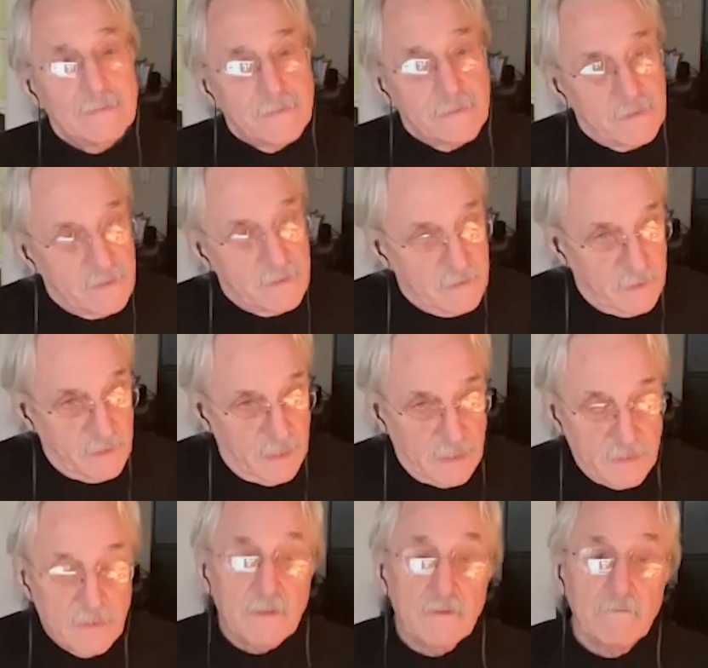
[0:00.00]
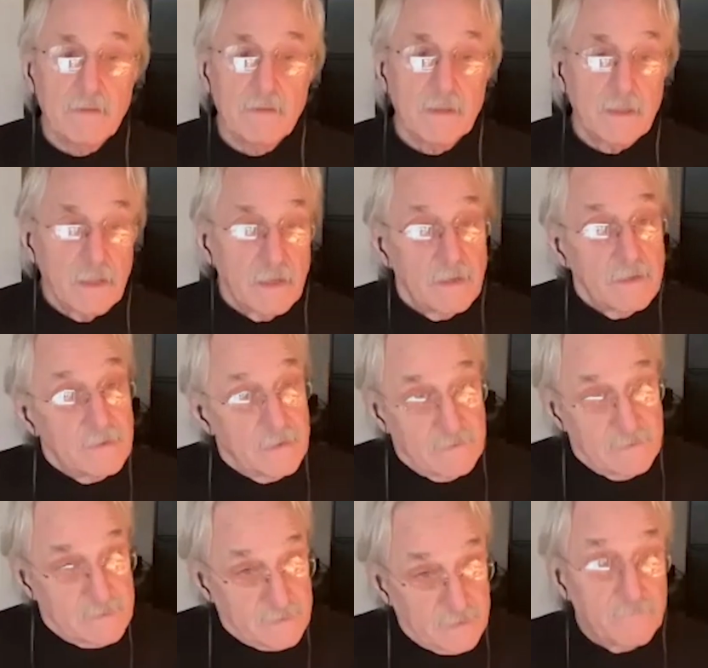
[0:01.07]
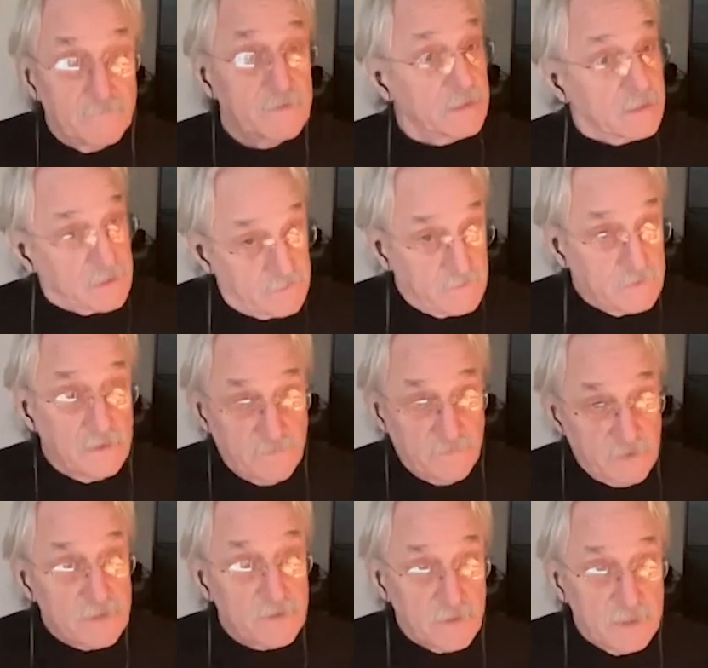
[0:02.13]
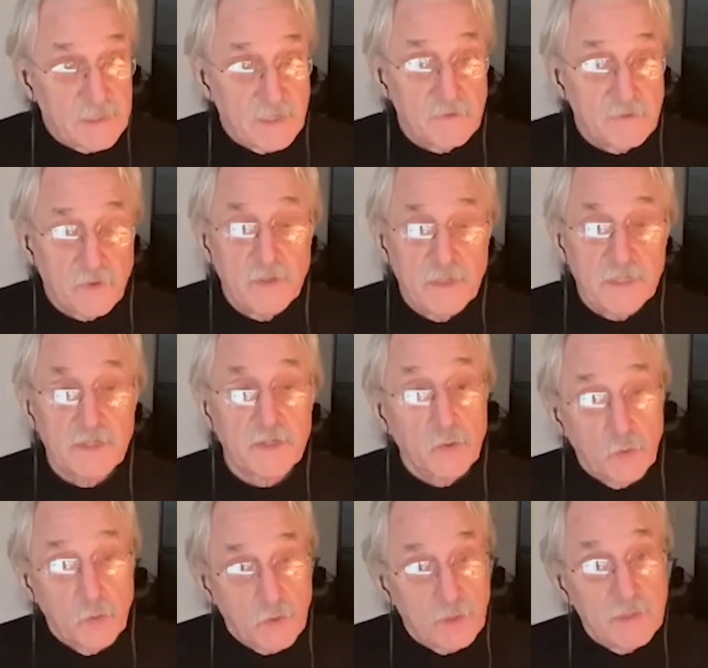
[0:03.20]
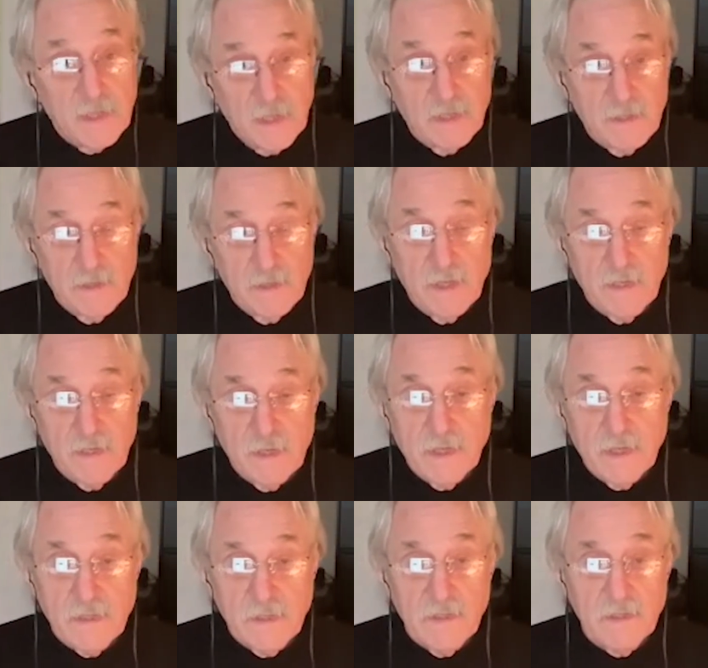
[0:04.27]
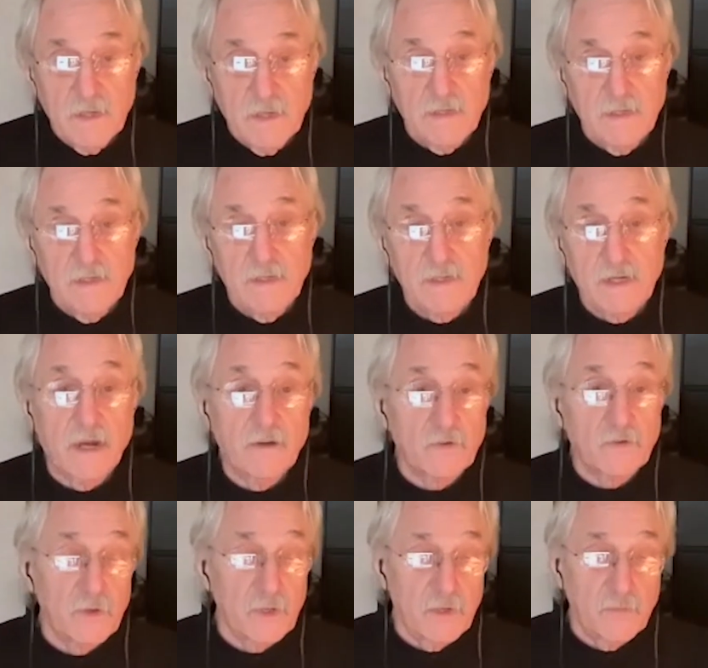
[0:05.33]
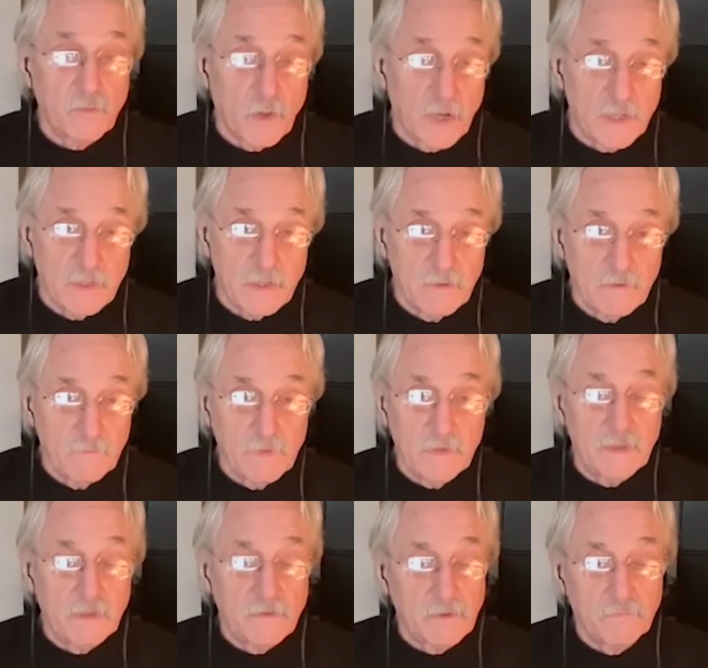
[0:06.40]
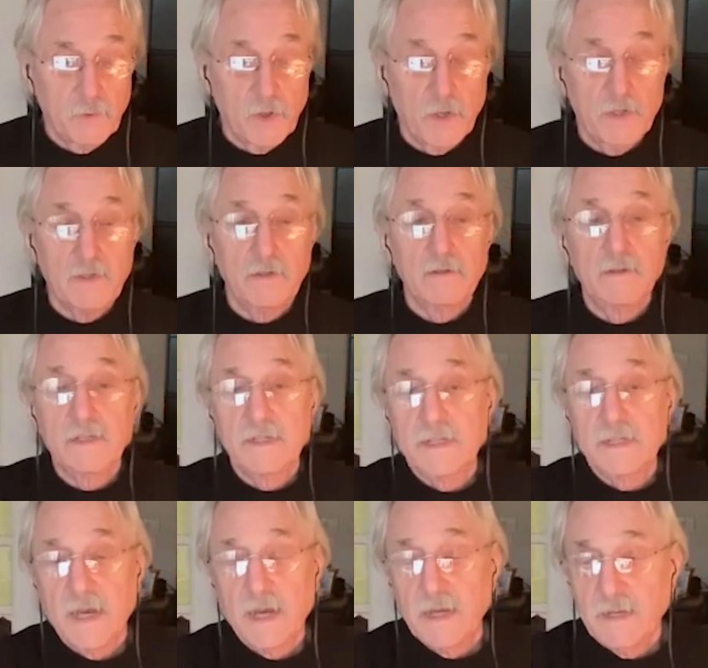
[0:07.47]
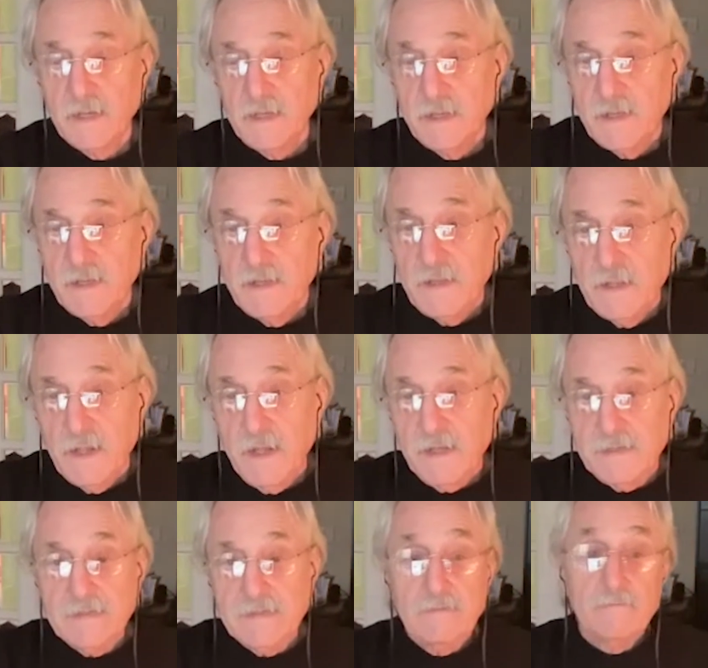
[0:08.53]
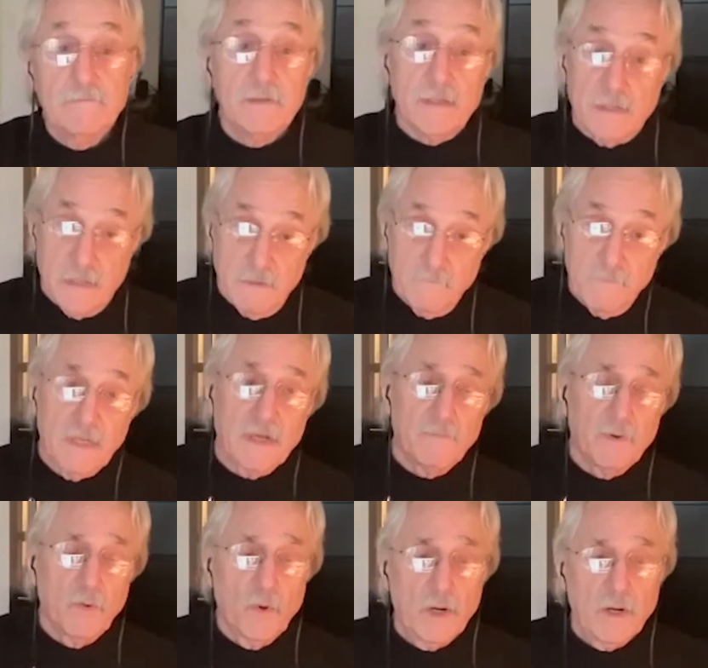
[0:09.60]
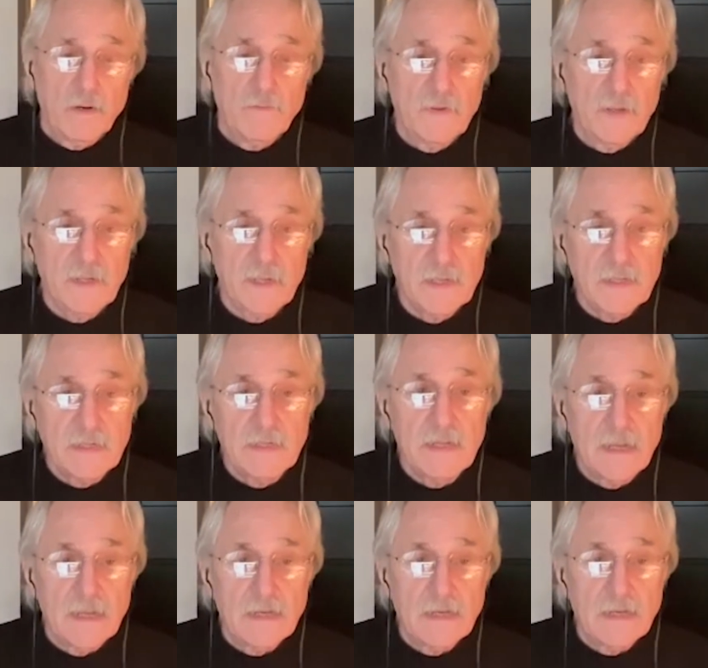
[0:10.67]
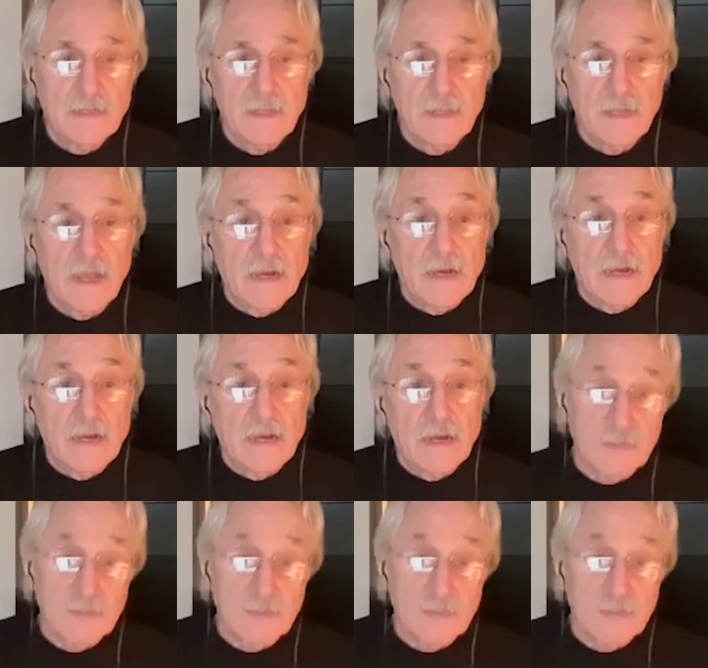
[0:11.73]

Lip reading: Then they have to eventually start going to school and encountering a wider, a broader society, and they become aware of it, and they have